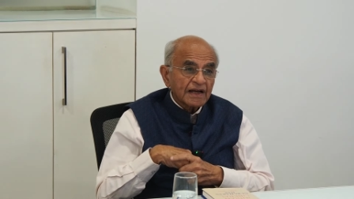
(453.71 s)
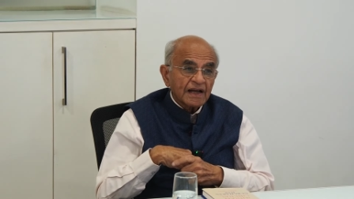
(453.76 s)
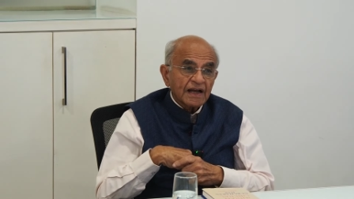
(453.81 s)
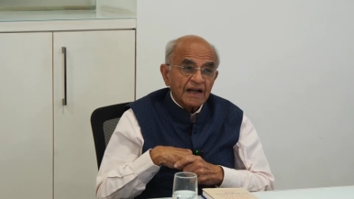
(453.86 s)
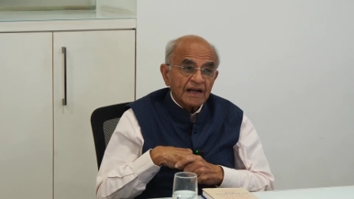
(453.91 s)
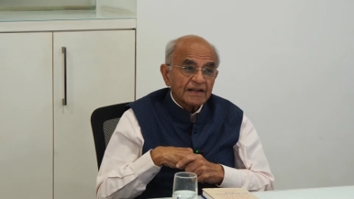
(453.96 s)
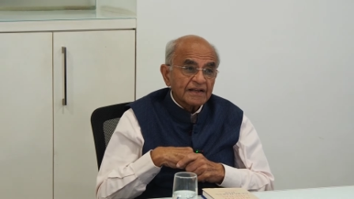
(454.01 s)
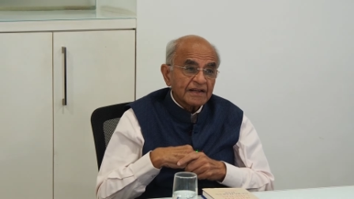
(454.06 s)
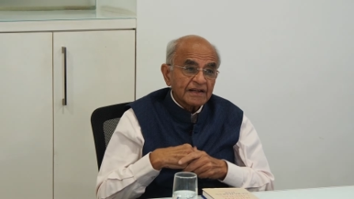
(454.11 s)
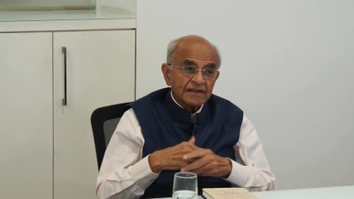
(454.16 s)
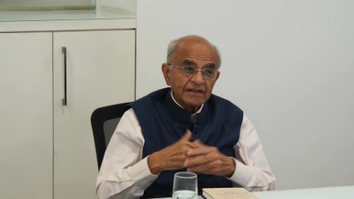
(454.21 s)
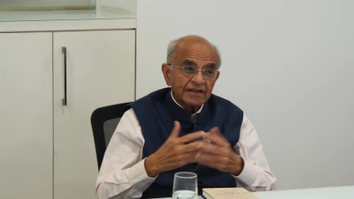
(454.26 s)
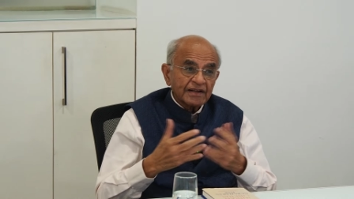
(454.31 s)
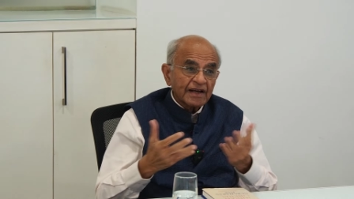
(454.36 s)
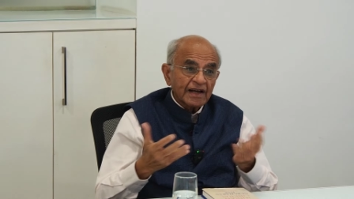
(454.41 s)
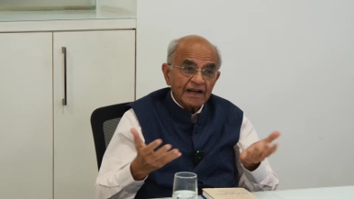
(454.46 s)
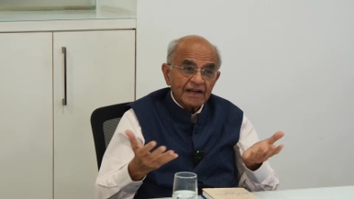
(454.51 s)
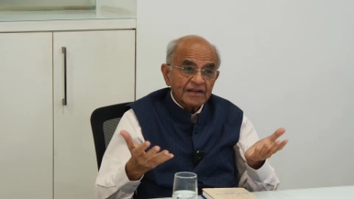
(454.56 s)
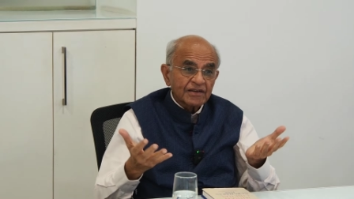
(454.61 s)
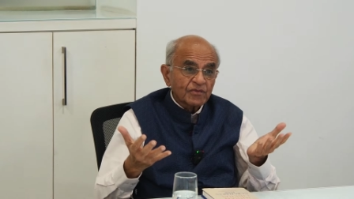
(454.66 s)
And in the
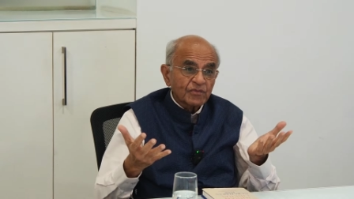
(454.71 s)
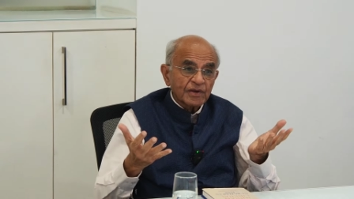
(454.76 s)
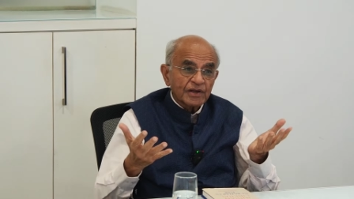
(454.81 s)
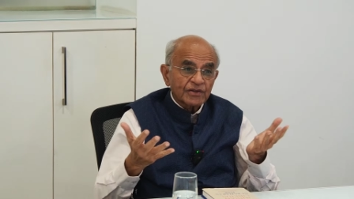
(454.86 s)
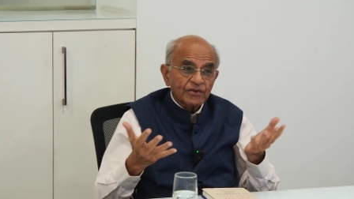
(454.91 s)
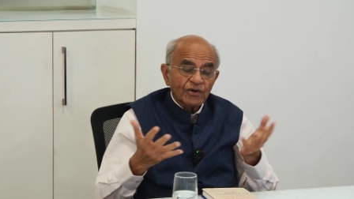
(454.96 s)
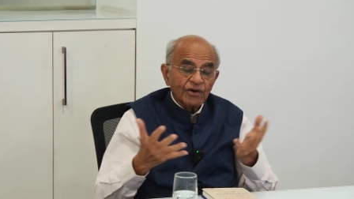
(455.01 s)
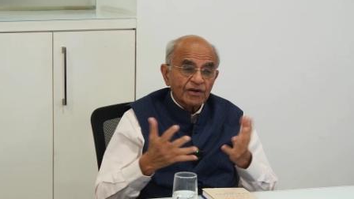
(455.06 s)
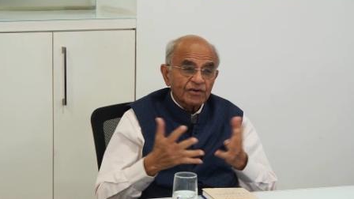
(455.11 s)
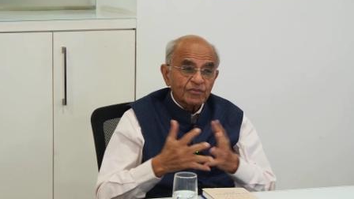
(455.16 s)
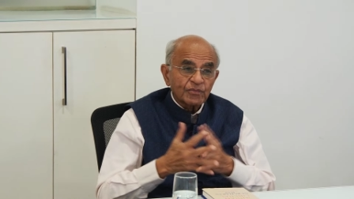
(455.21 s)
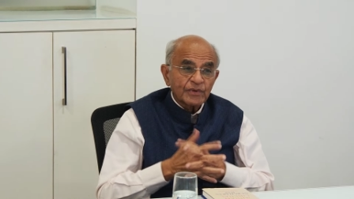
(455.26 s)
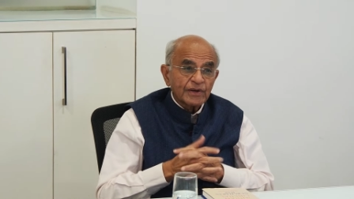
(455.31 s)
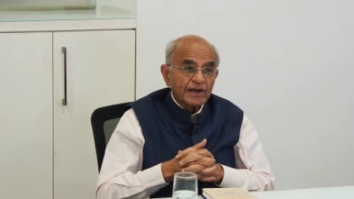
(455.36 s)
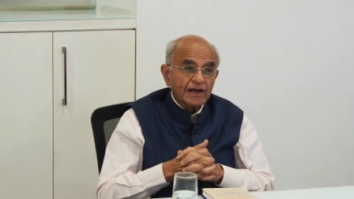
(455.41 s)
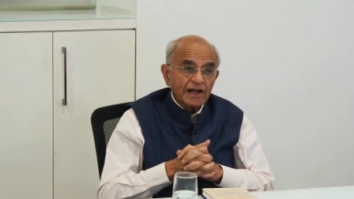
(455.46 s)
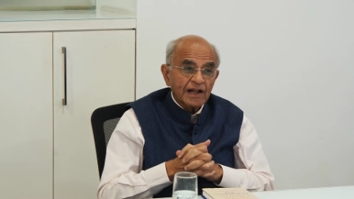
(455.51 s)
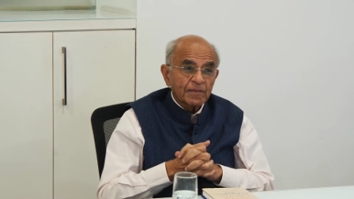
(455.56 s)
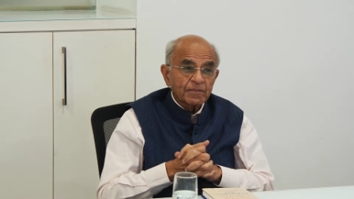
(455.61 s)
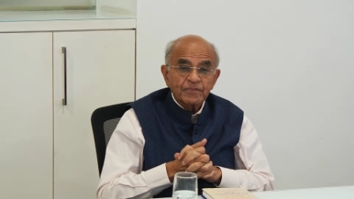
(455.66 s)
end, we thought we
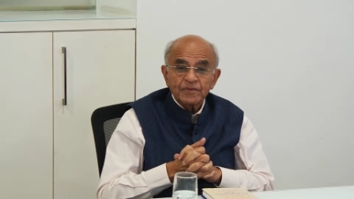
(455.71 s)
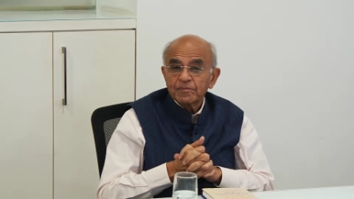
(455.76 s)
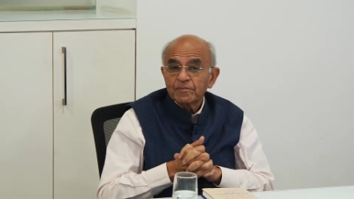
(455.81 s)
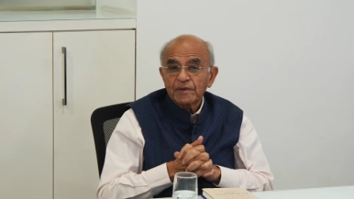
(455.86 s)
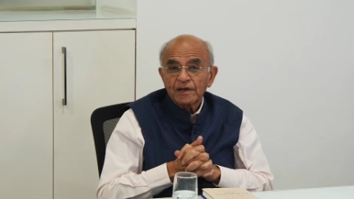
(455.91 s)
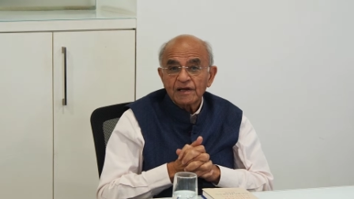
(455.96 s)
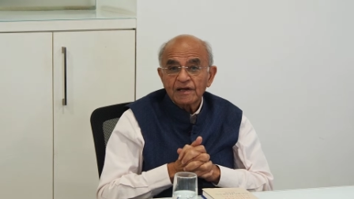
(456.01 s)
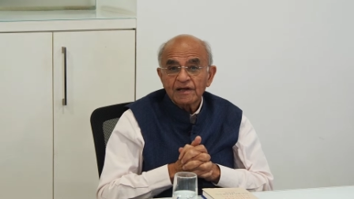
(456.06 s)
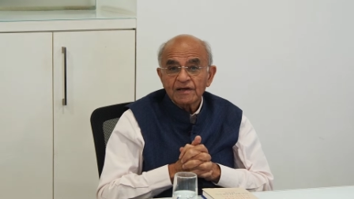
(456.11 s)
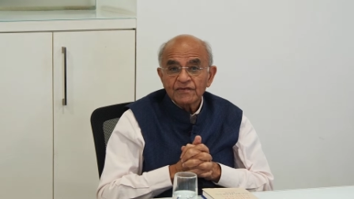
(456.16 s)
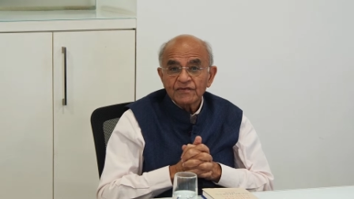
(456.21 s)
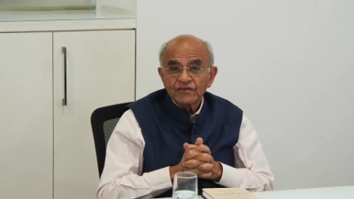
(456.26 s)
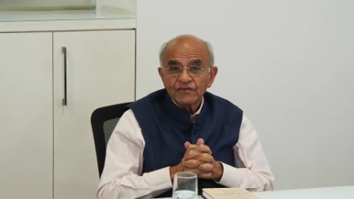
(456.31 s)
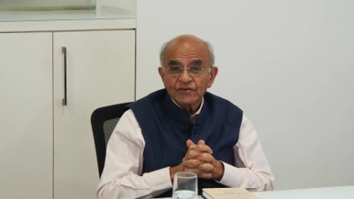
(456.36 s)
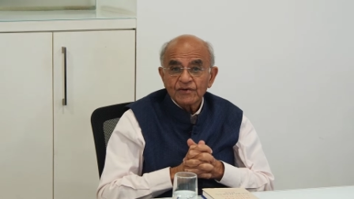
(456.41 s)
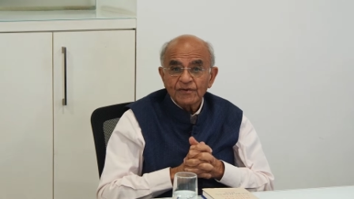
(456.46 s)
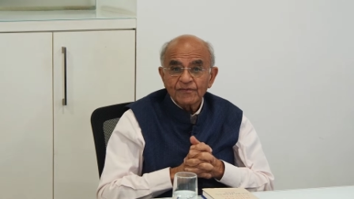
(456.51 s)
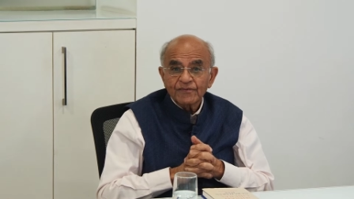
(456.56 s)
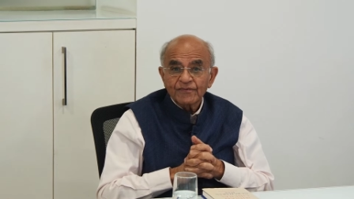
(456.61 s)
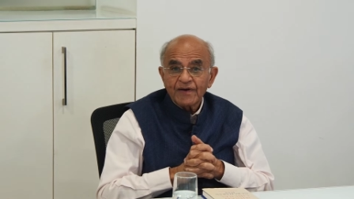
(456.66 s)
helped millions
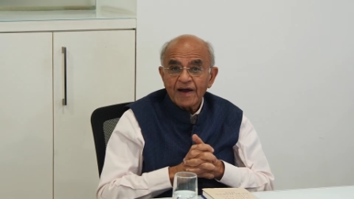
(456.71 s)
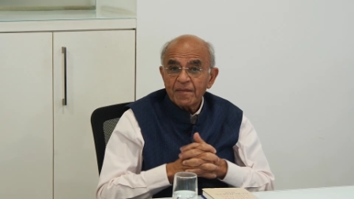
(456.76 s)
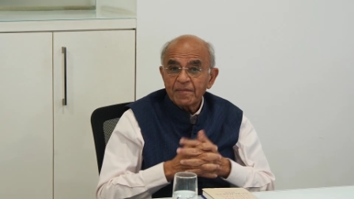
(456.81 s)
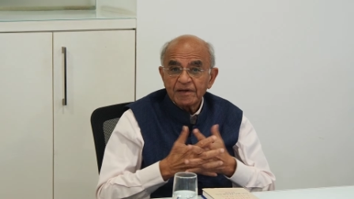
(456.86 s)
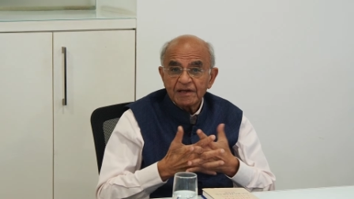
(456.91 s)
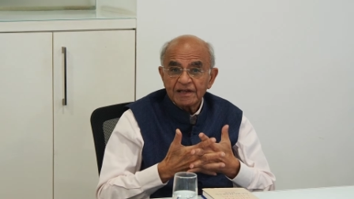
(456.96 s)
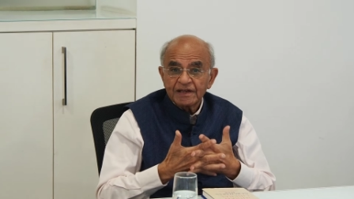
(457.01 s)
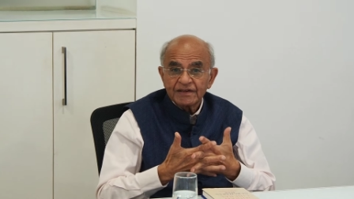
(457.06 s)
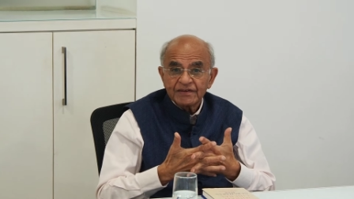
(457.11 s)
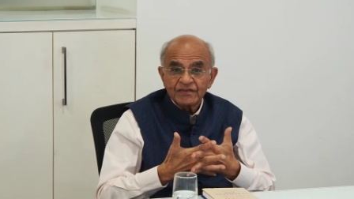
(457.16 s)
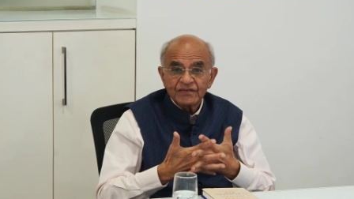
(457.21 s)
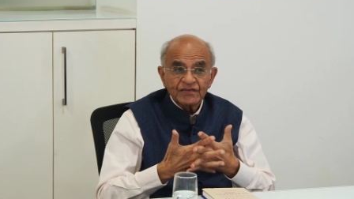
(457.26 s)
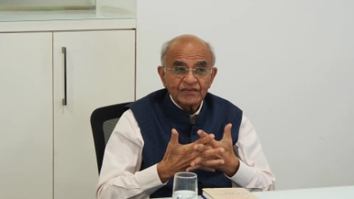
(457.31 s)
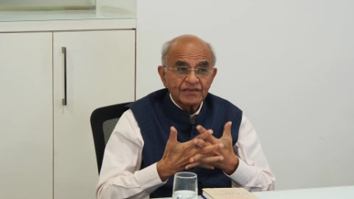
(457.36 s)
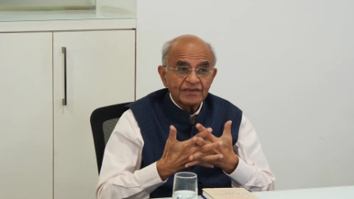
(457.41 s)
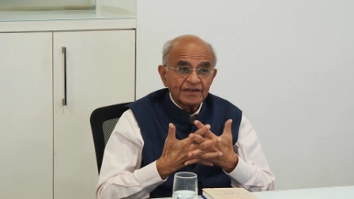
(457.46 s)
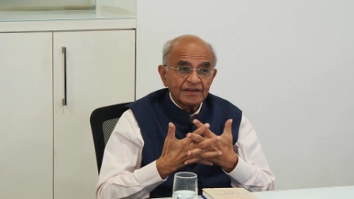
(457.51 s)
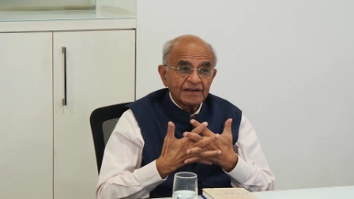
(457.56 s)
of families